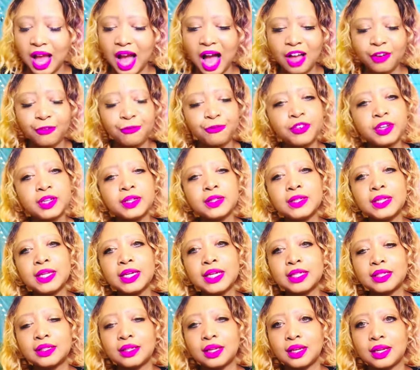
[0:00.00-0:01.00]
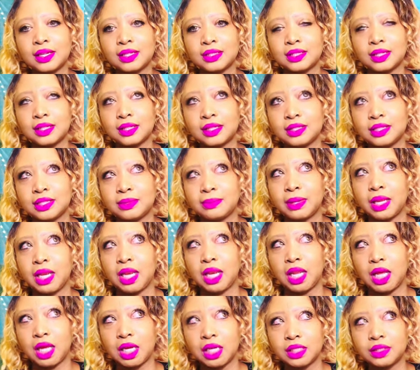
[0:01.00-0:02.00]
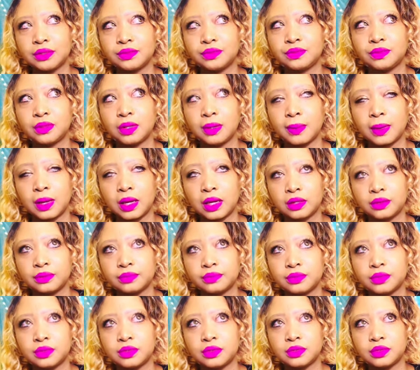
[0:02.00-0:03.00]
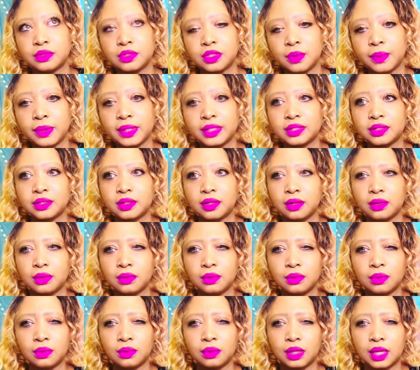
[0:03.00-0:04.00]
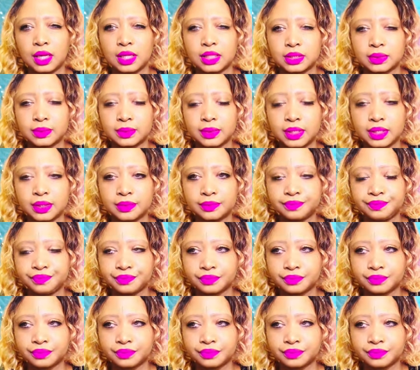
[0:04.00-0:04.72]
I feel like, and I said this in my live about 2 weeks ago or last week,